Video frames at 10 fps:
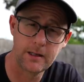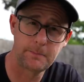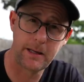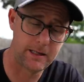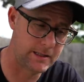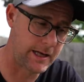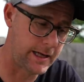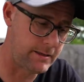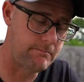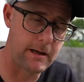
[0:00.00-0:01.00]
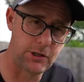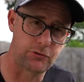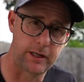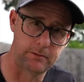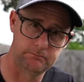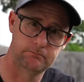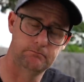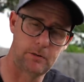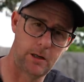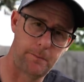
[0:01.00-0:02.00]
and I spent a day measuring
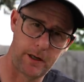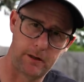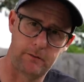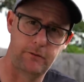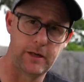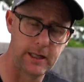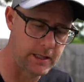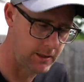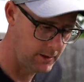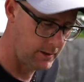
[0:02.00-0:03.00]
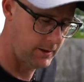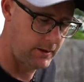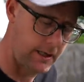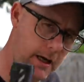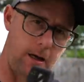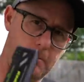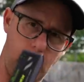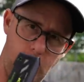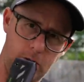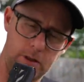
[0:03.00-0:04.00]
my putter, the, the arm
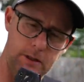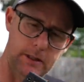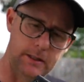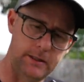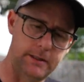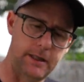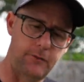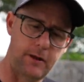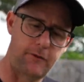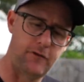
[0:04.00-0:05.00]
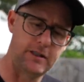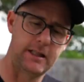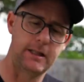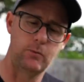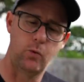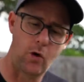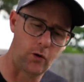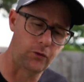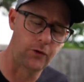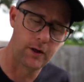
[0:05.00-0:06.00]
lock, to see if there physically
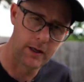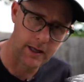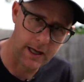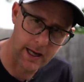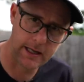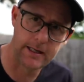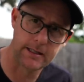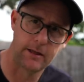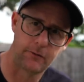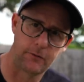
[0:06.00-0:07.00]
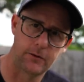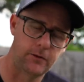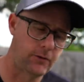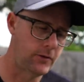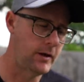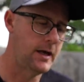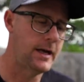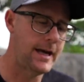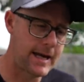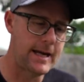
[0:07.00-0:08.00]
was any difference
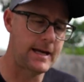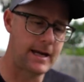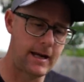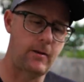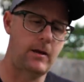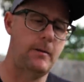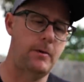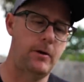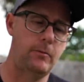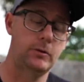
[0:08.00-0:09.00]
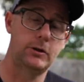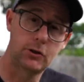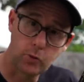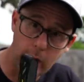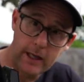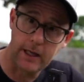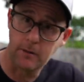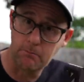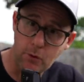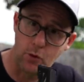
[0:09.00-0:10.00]
in how that putter was swinging
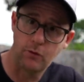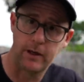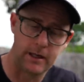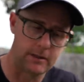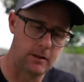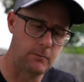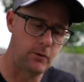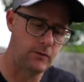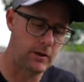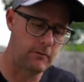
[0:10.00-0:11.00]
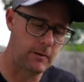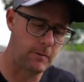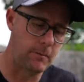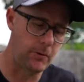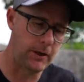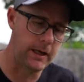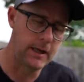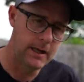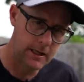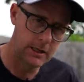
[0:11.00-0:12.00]
and moving as I moved it around my body.
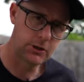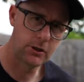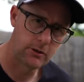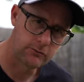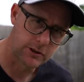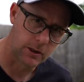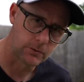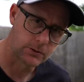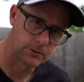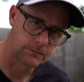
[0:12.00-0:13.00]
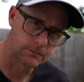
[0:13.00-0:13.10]
Let's show you the results.